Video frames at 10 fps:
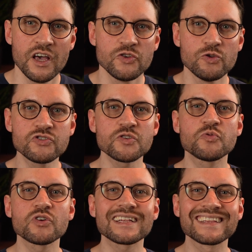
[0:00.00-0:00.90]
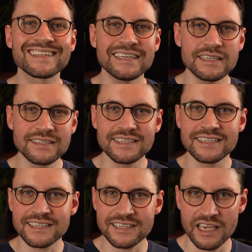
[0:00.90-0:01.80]
You should put at least the
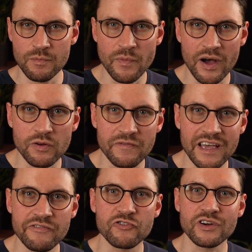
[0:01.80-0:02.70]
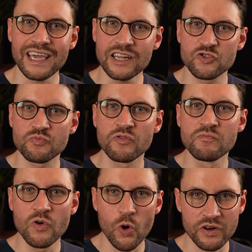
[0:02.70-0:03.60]
same amount of effort into
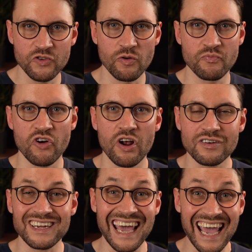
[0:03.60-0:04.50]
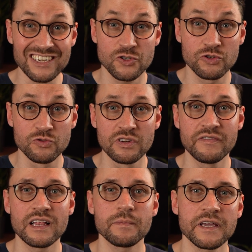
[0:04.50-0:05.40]
promoting your product as you do
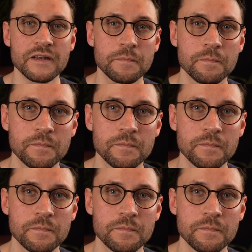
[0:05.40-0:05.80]
developing it.